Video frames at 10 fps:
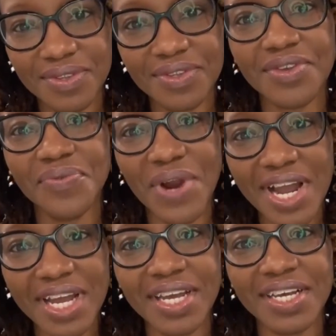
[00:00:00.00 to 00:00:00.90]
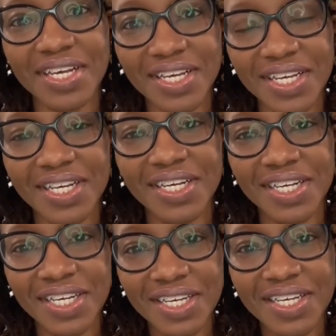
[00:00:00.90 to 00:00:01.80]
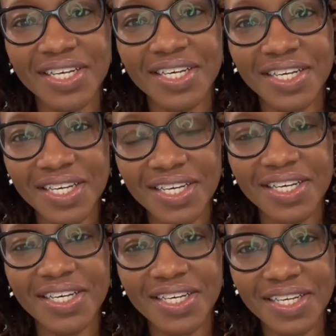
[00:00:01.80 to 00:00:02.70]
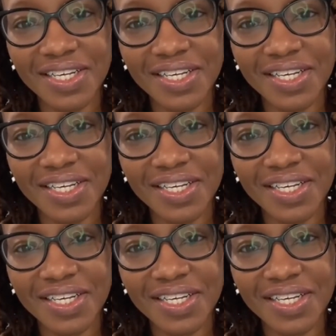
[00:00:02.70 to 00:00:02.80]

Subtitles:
search the ocean floor. And the ocean floor, like it's